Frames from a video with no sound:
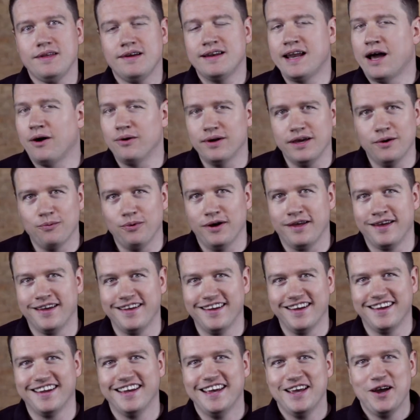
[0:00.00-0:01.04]
Now,
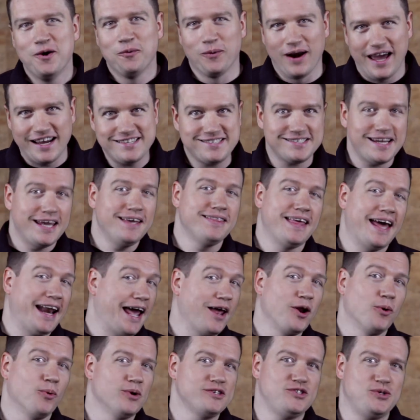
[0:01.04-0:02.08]
when I say that,
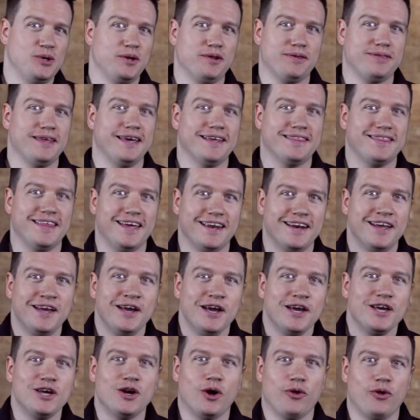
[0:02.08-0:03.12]
I don't want you to think that,
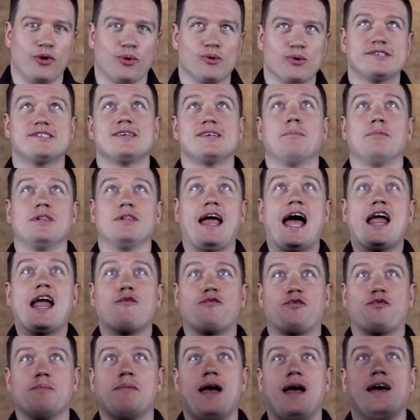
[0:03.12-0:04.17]
you know, there was some
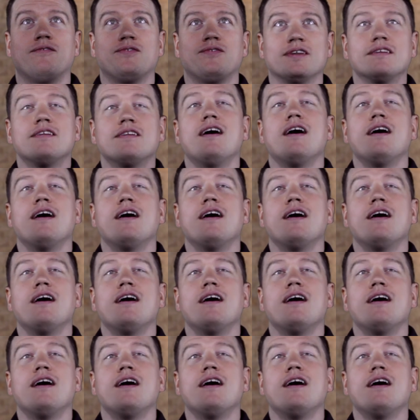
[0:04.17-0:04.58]
light from heaven.